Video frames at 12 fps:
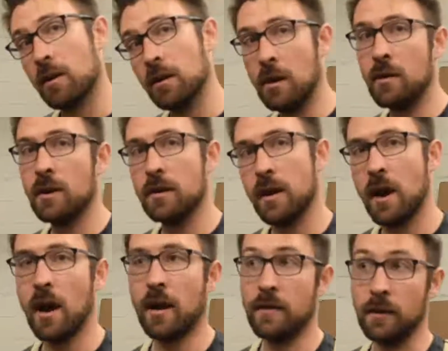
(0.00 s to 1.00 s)
loading
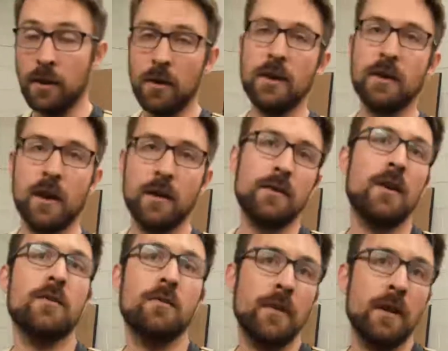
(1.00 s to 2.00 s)
dock, and the loading dock is
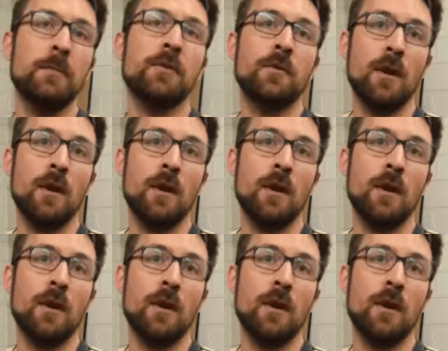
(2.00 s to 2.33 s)
also available